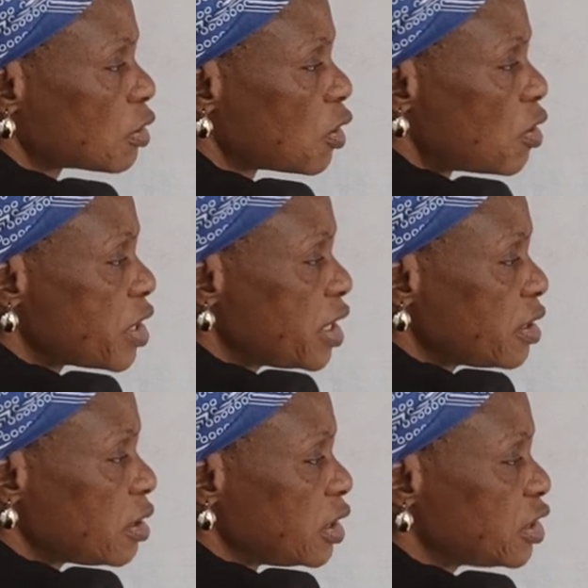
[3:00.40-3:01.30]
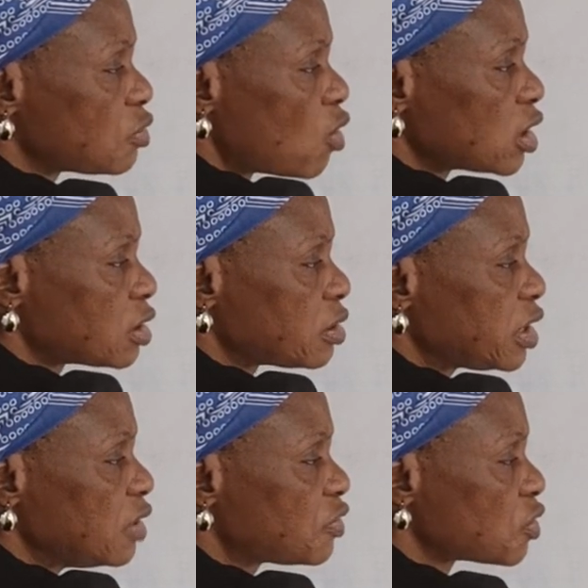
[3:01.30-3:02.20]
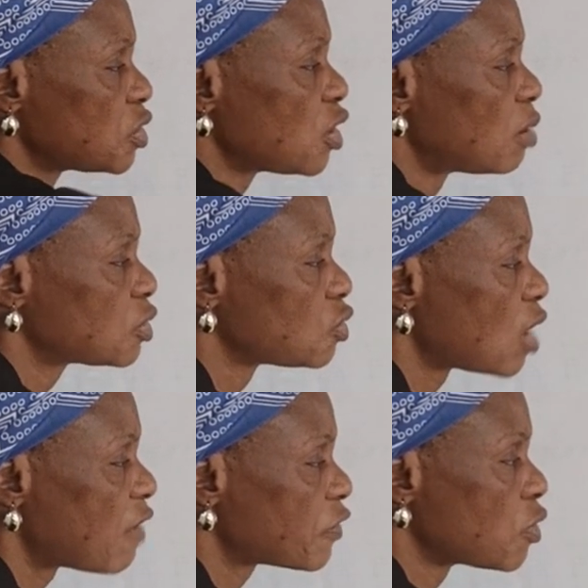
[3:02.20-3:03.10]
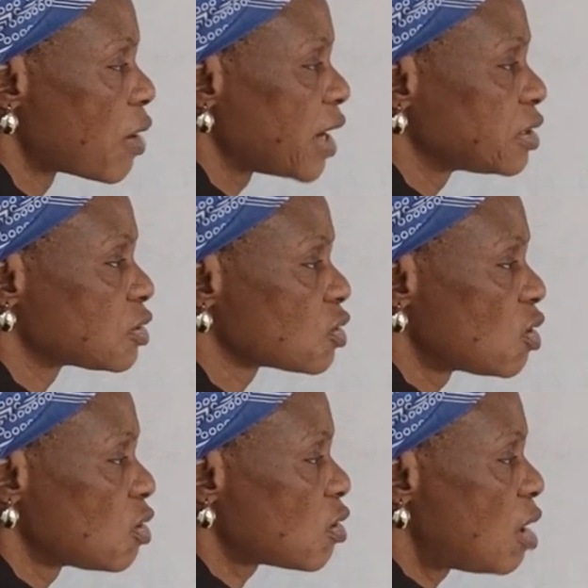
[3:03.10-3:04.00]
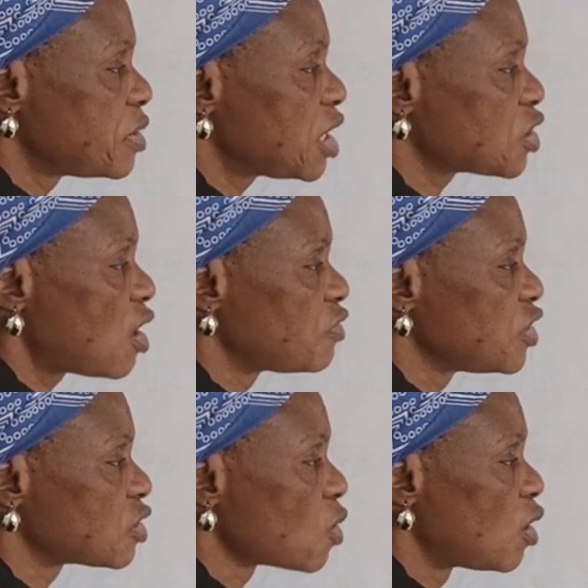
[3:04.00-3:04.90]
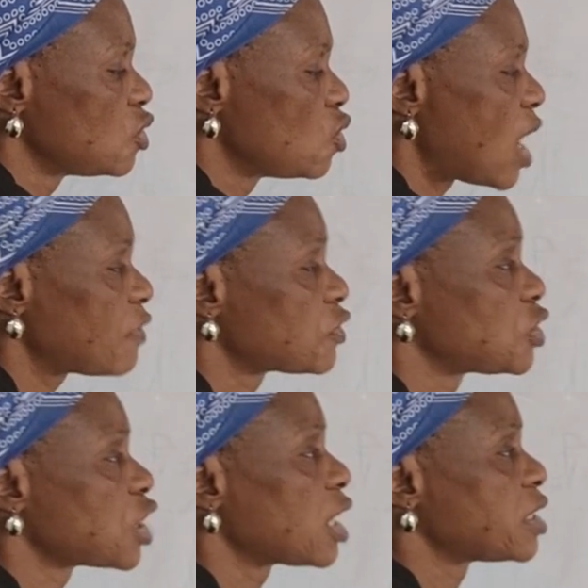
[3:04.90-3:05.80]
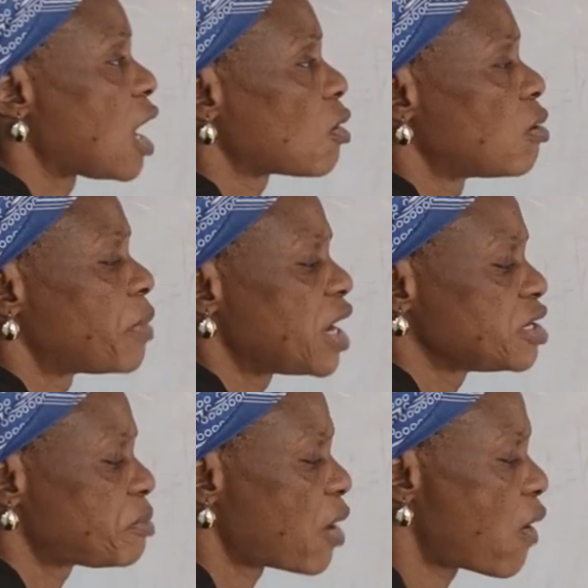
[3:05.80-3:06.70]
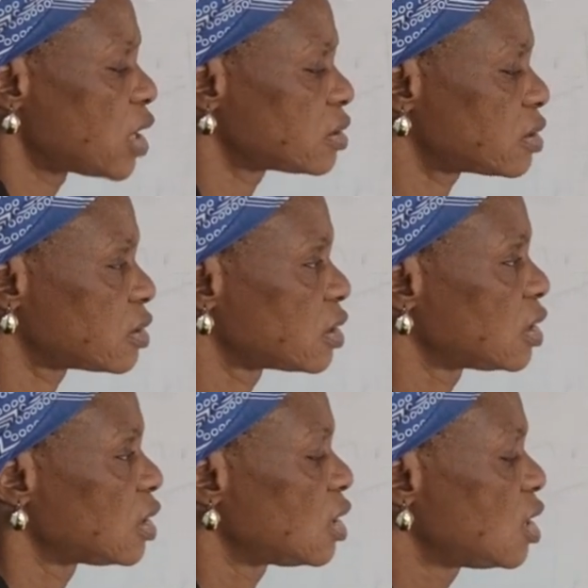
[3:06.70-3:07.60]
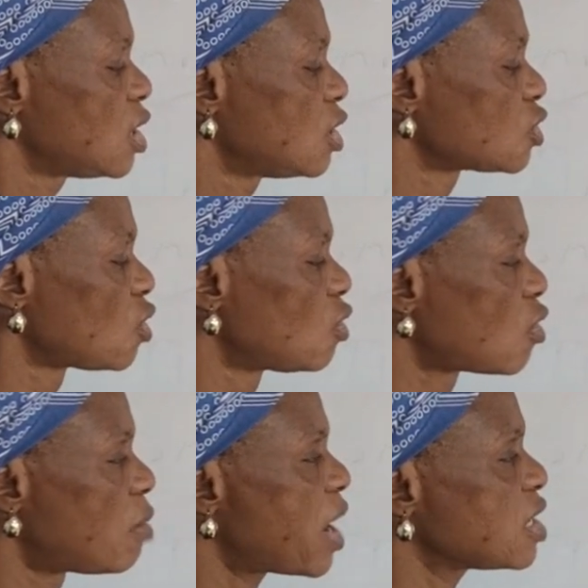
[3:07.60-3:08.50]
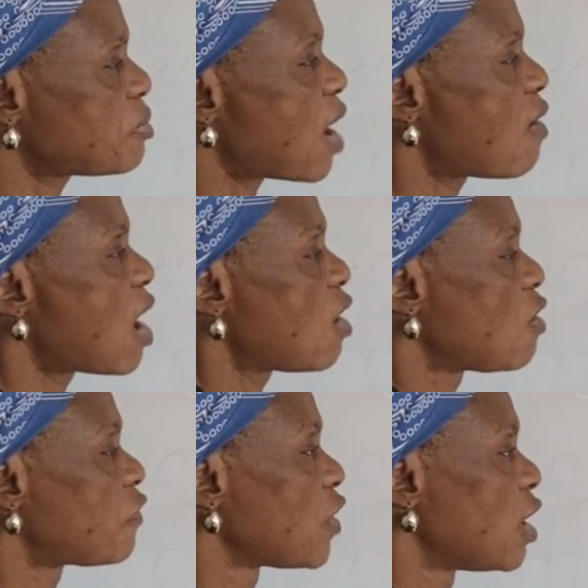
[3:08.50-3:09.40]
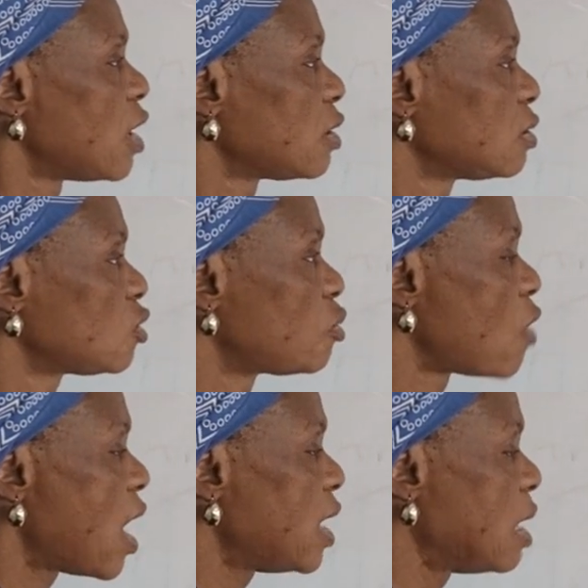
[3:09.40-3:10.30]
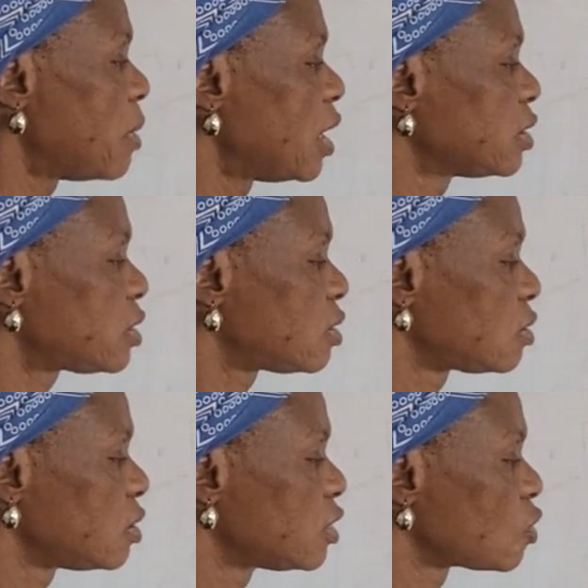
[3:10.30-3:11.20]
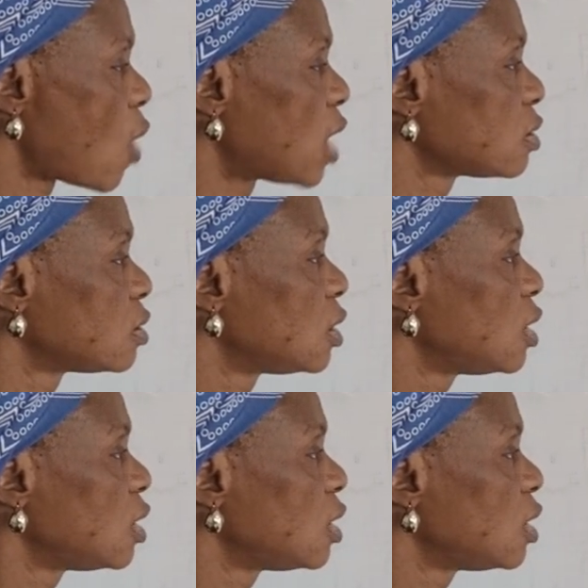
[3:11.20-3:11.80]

Chlorine is what gives sodium to have chloride. So combination of this one, you have to check their combining powers. So combining power of group 1 element is 1.